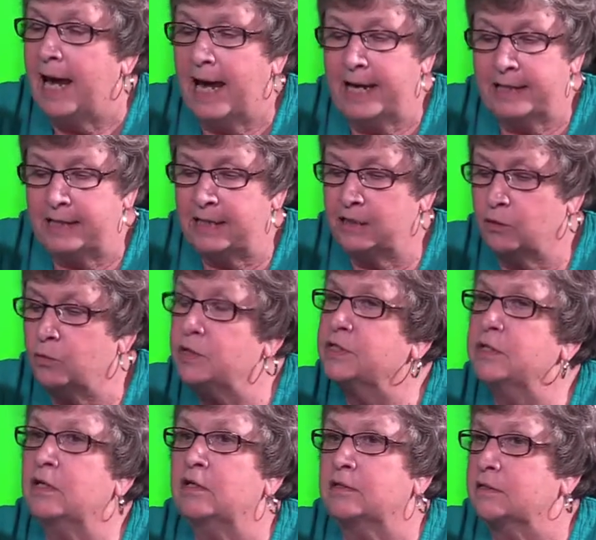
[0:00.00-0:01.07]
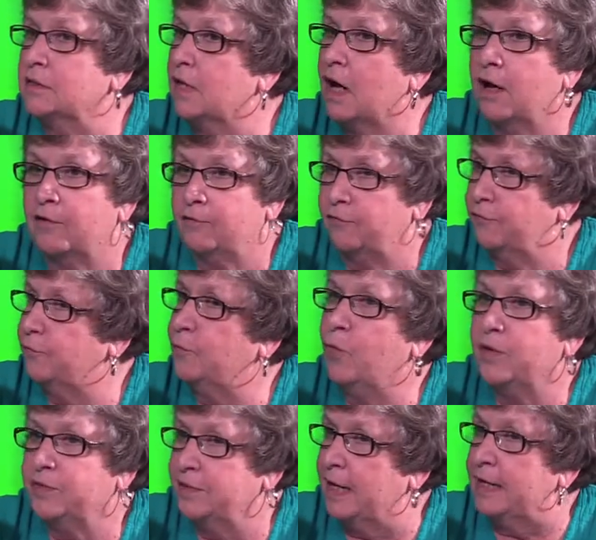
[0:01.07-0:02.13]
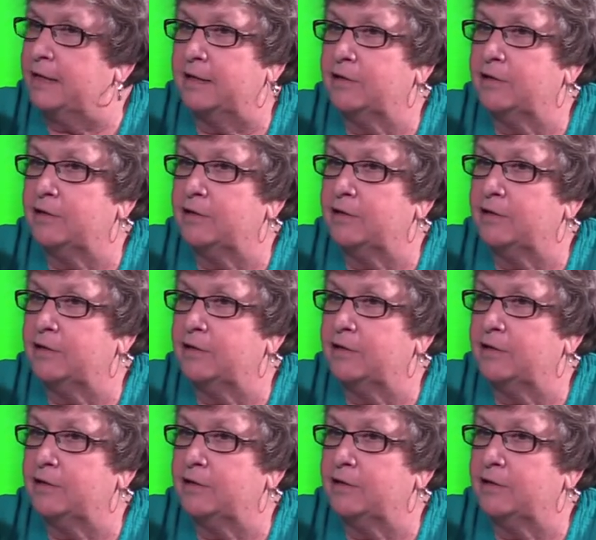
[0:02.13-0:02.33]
and then the results of what they,